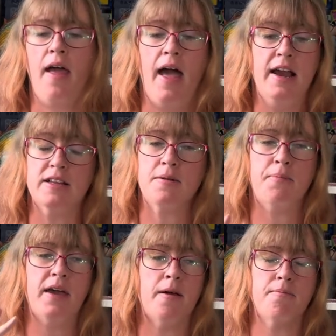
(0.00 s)
And it's a
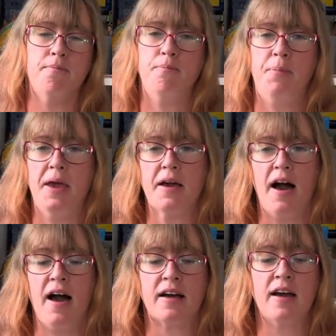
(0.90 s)
big
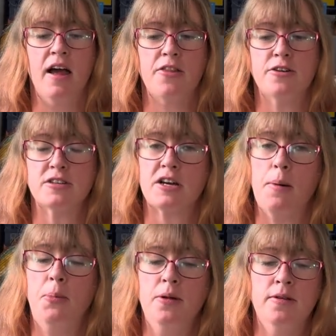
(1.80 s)
peacock. There's a
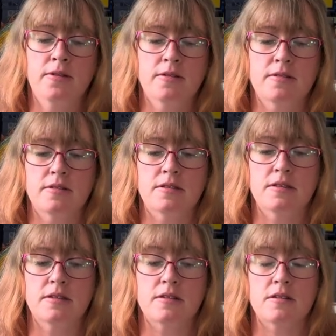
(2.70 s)
couple
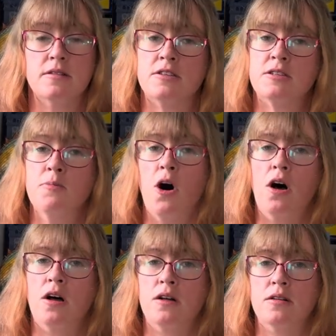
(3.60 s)

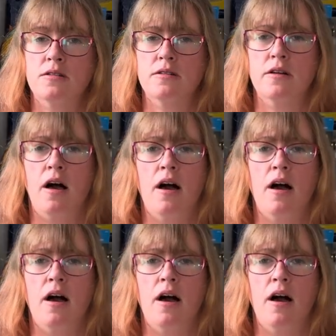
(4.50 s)
small